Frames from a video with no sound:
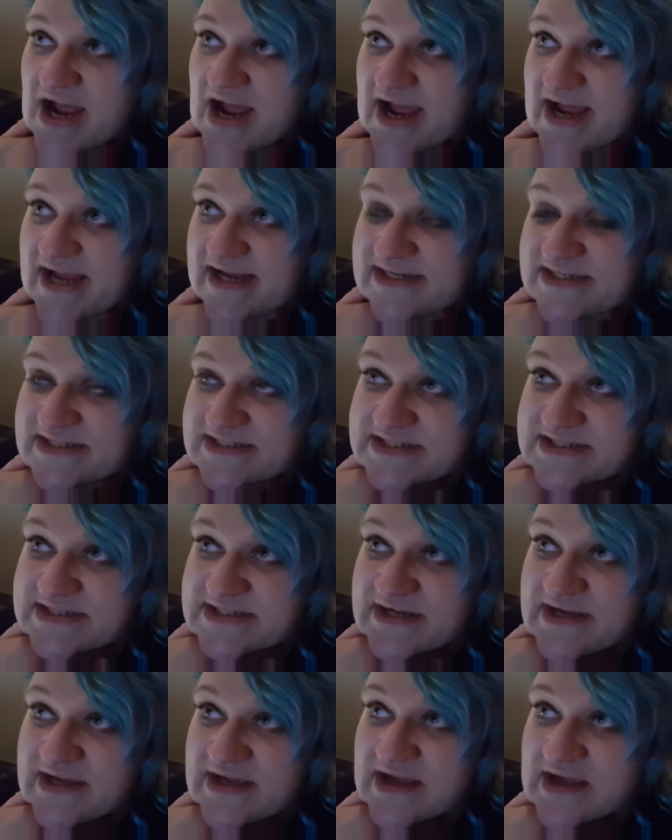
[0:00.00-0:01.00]
and
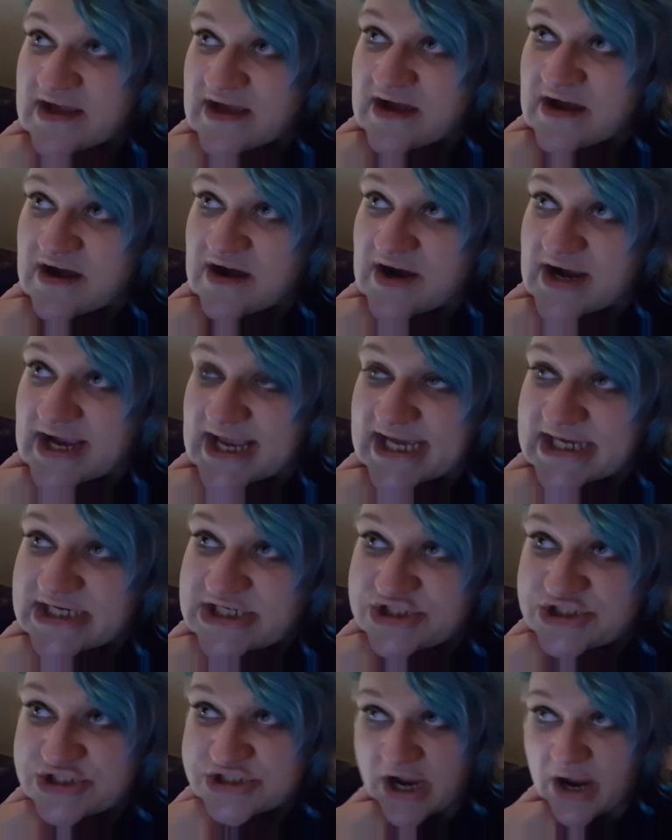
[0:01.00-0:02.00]
I had
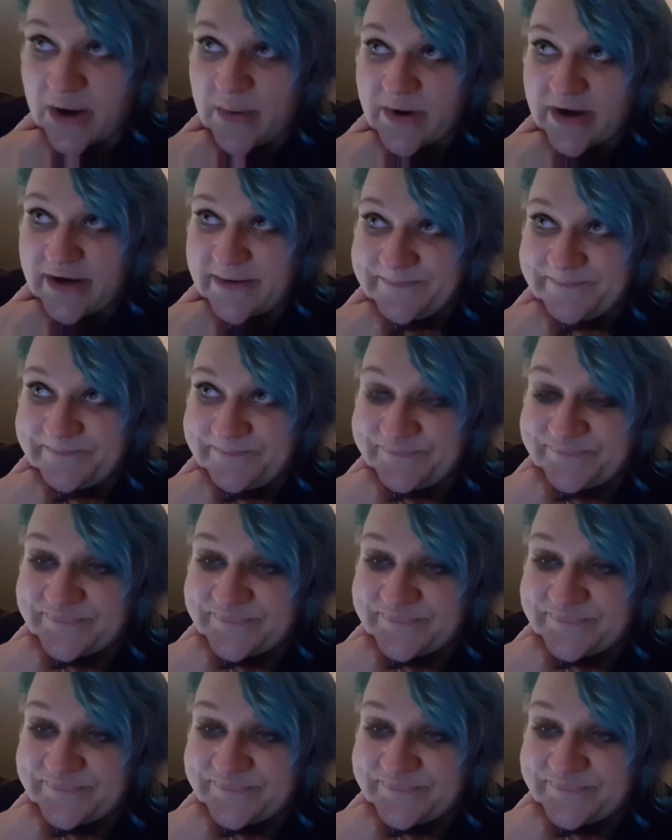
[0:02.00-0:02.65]
a shower,